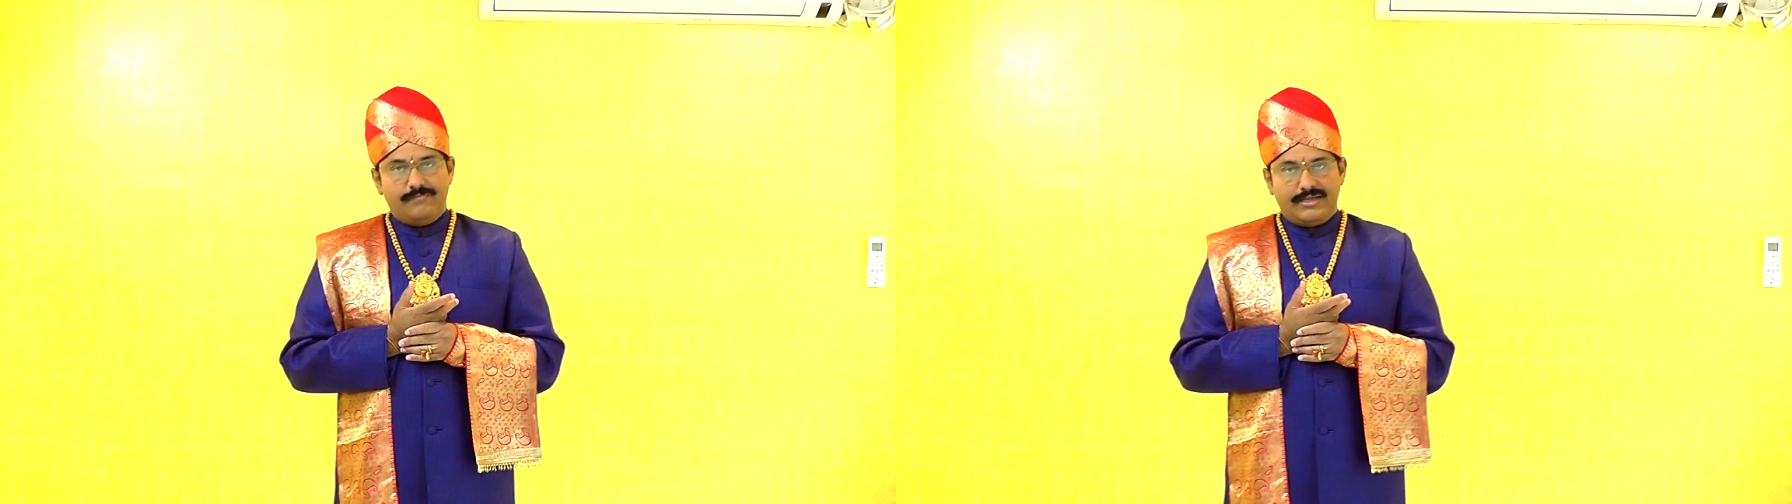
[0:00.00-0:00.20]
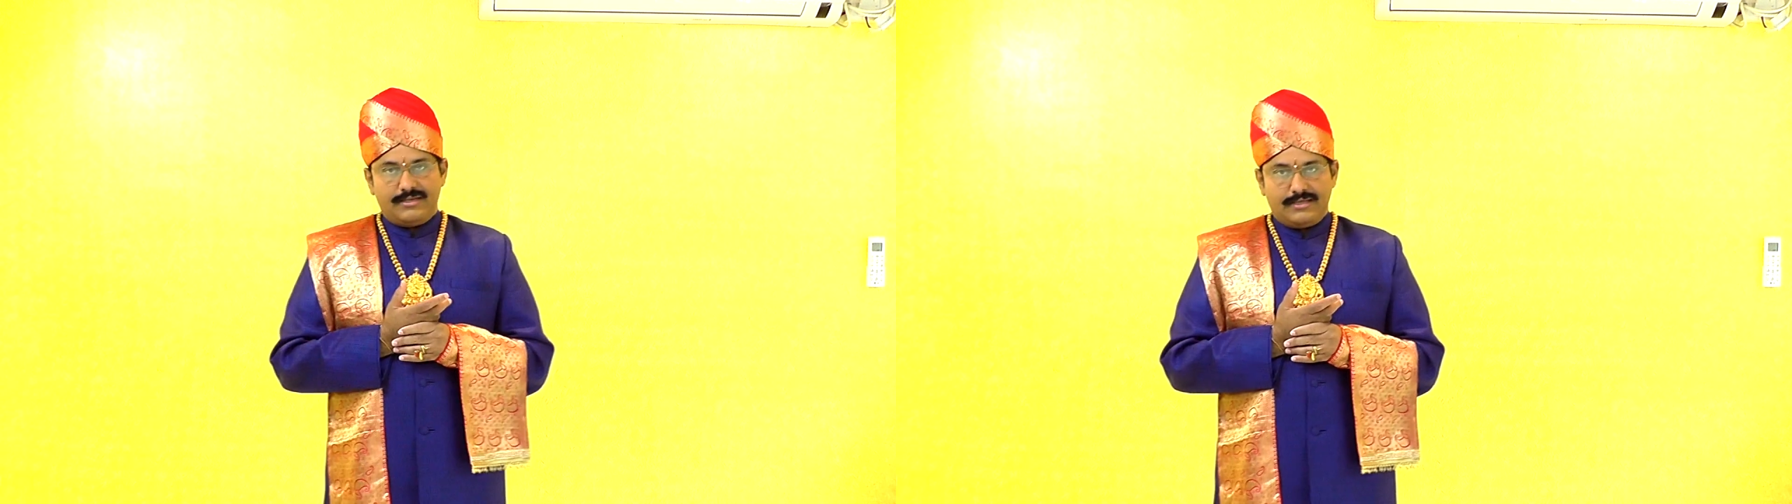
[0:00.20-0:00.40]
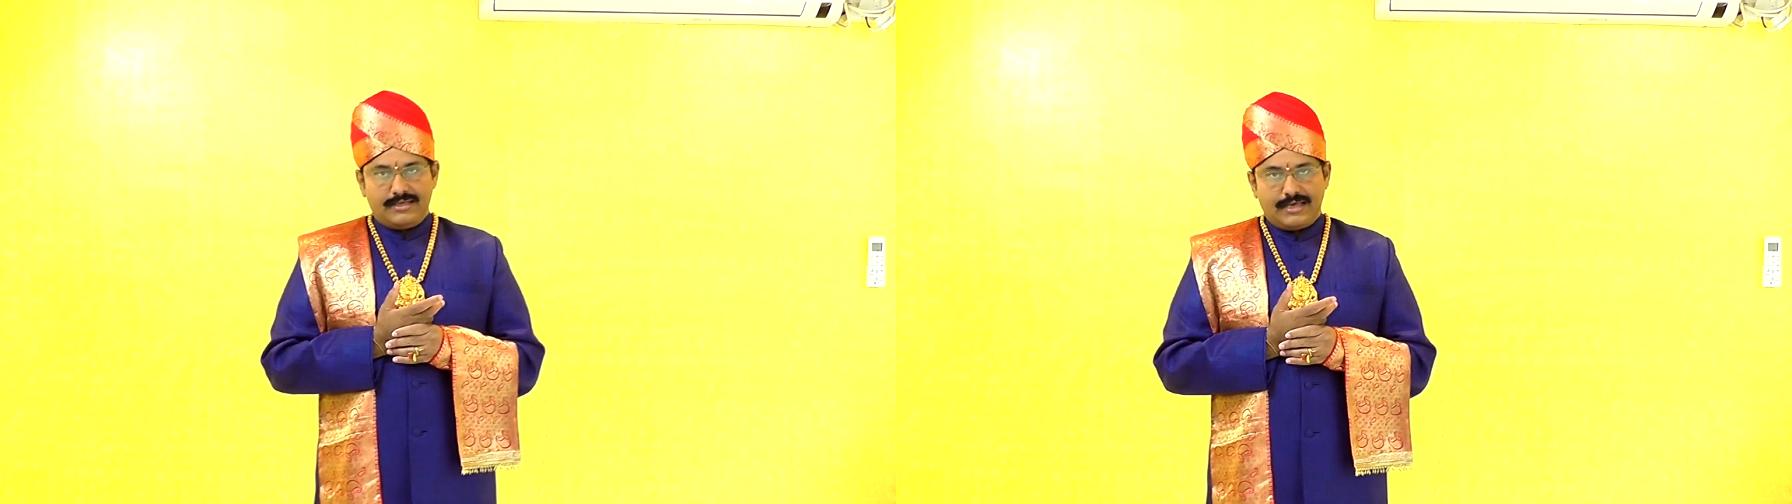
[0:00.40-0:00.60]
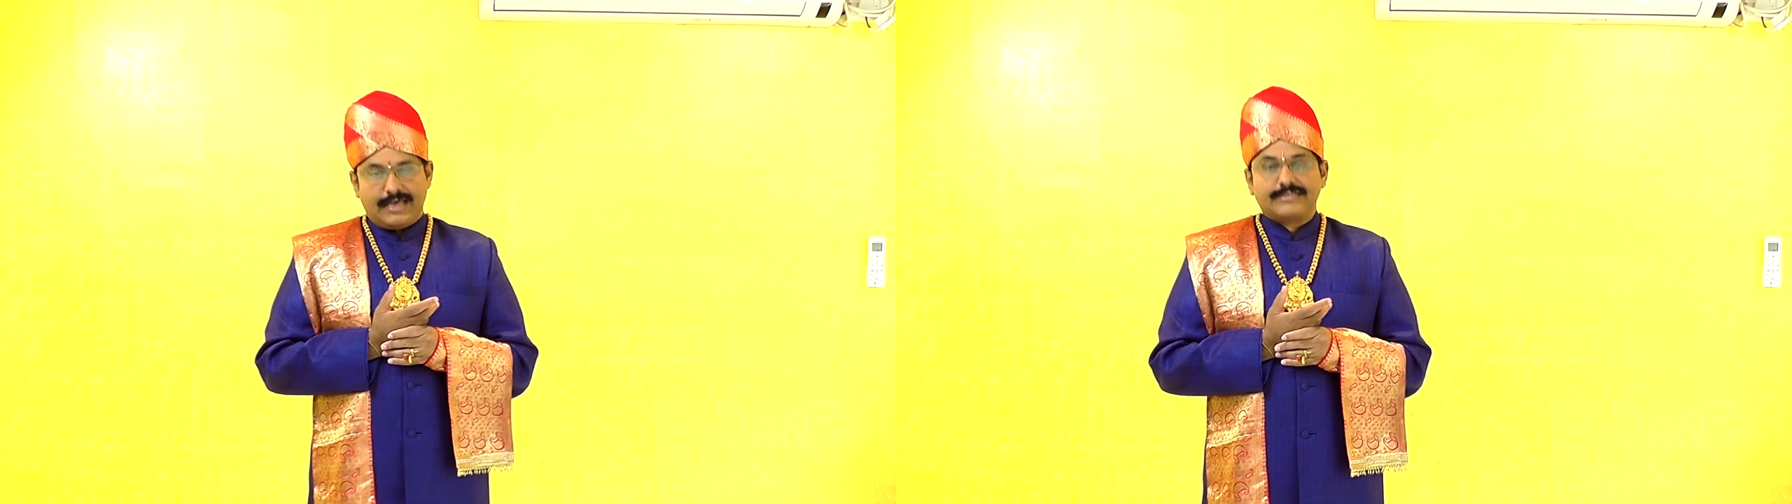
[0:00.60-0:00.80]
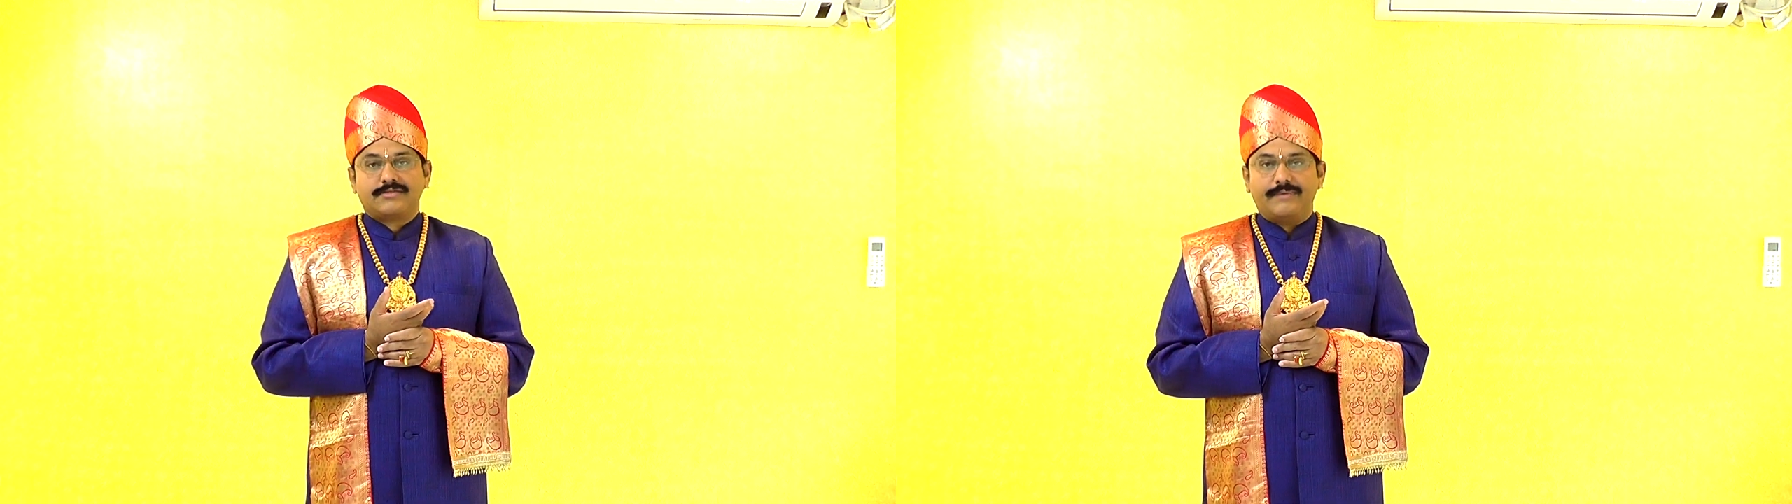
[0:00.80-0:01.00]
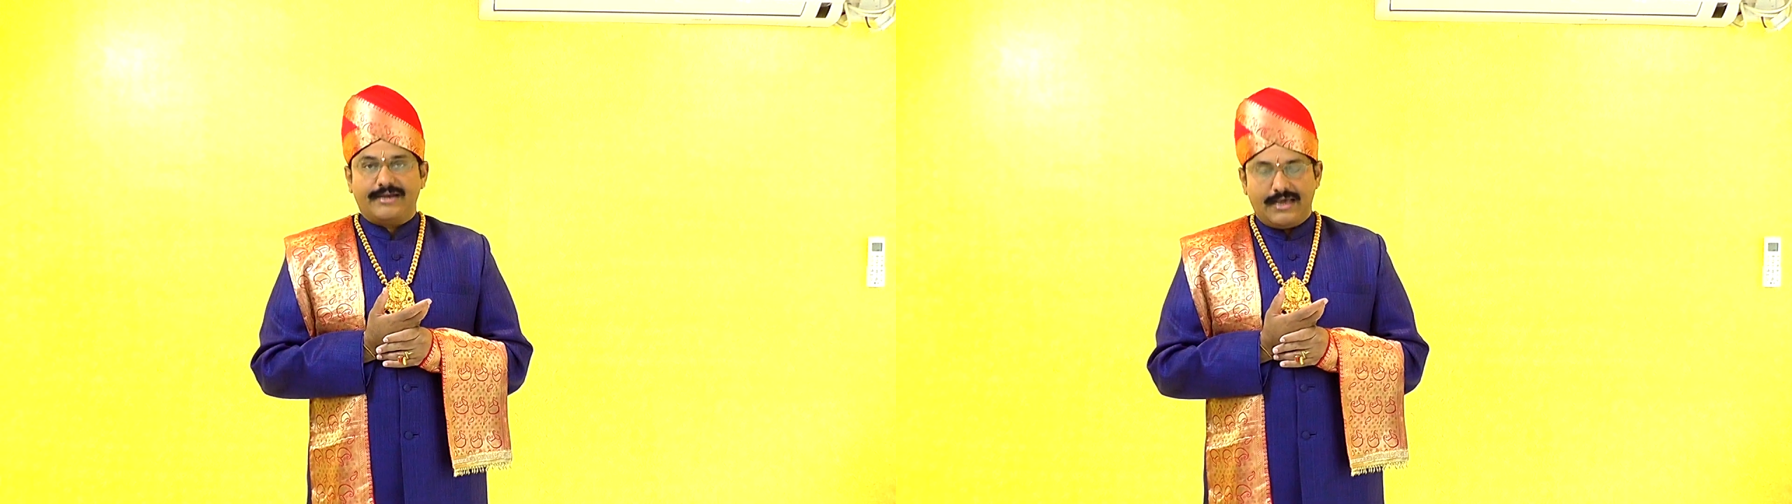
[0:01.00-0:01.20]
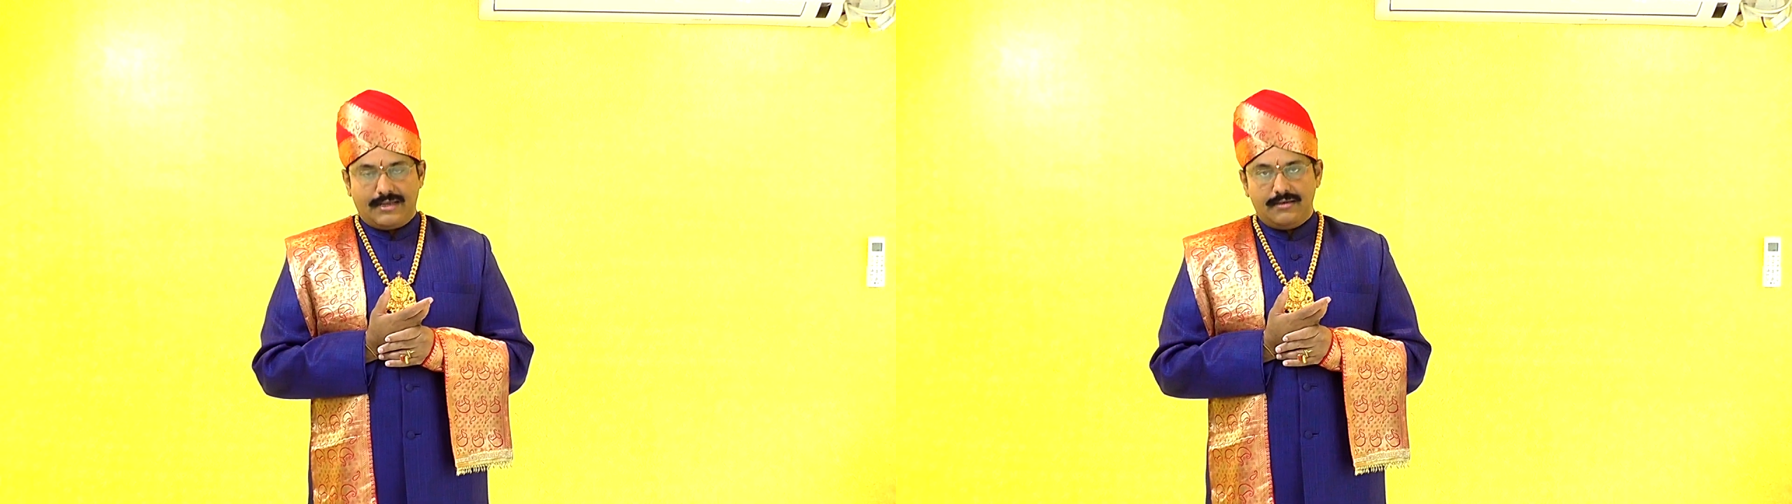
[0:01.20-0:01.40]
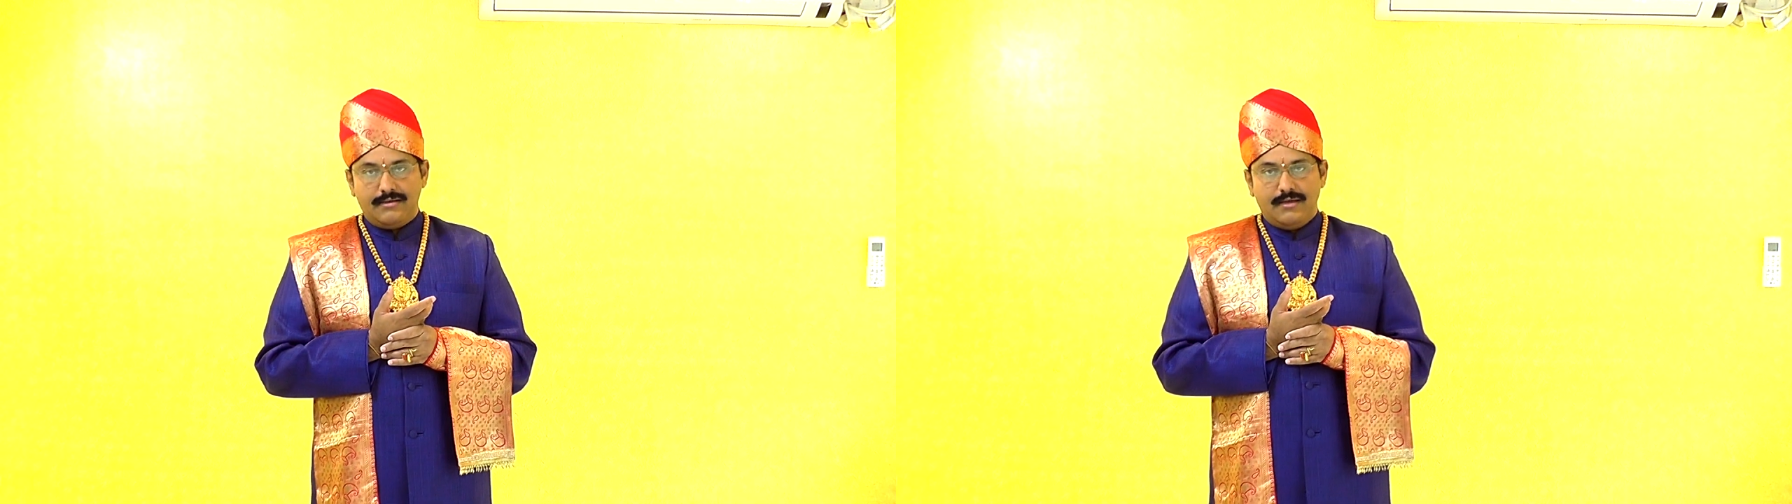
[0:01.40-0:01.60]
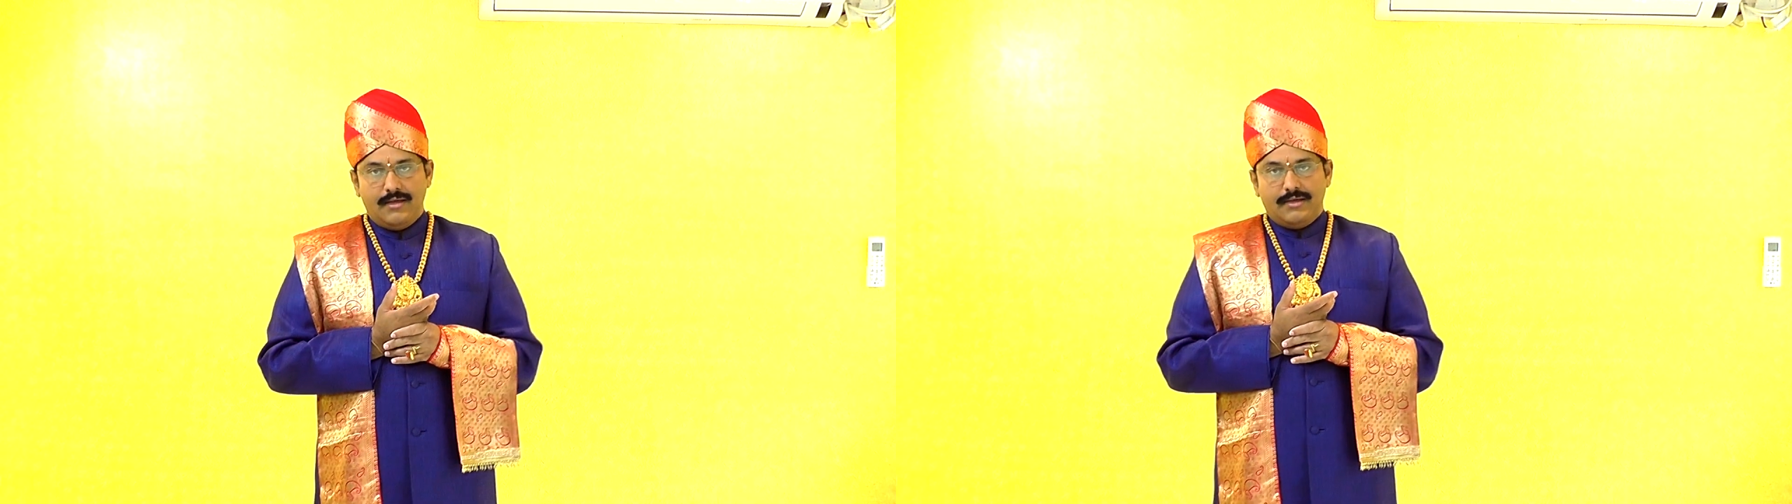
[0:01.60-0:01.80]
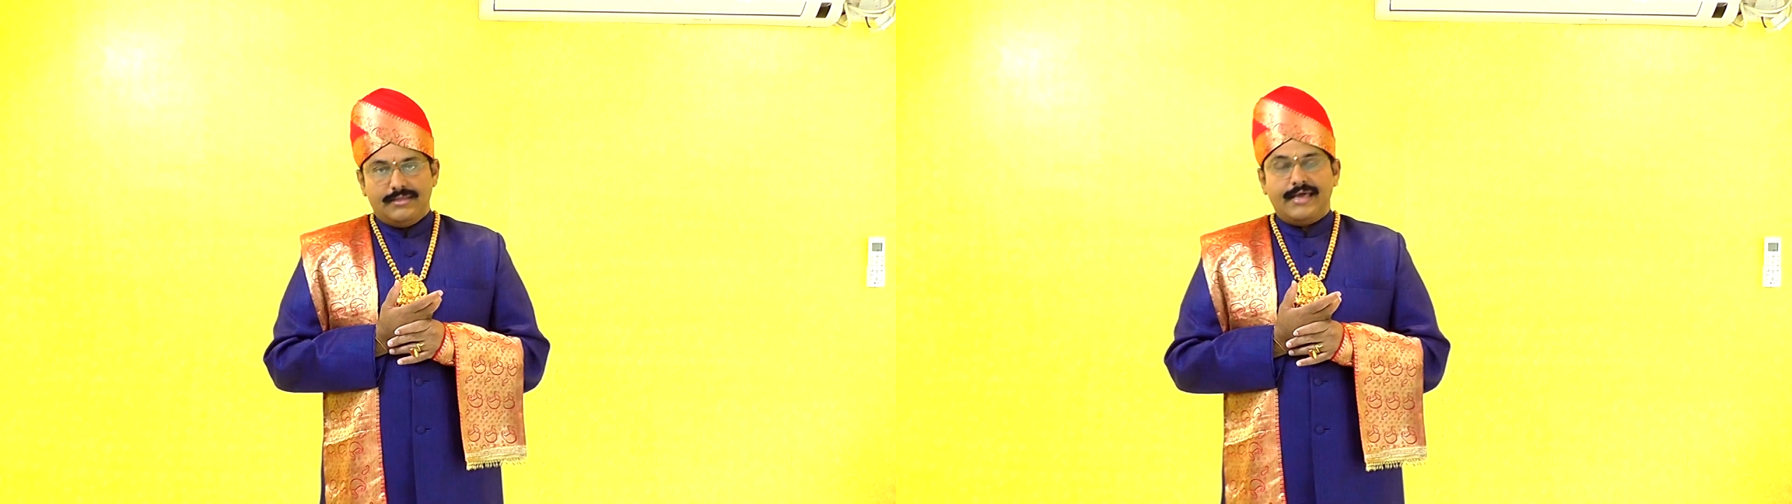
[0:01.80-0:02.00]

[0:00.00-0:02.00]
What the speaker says: woman has to be done.